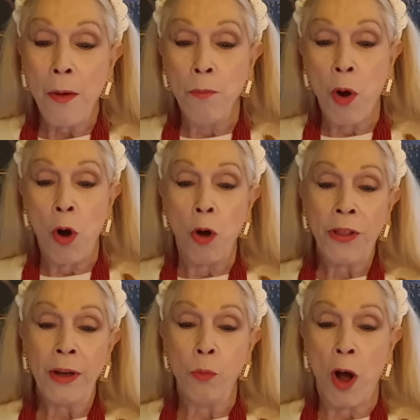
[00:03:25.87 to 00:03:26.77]
more
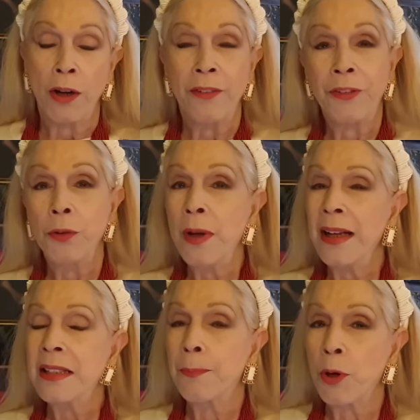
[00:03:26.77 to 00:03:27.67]
than one of you
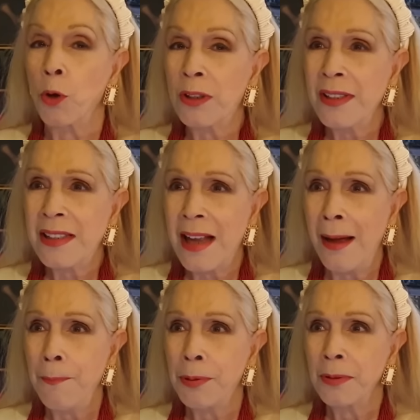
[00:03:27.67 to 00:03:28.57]
has brought this
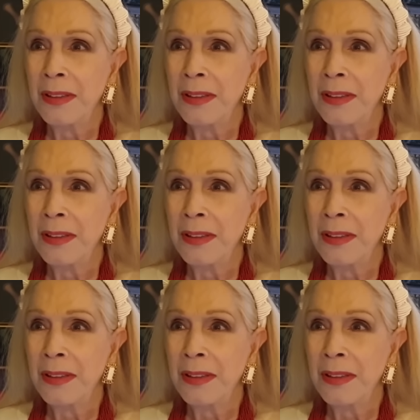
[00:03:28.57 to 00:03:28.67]
up.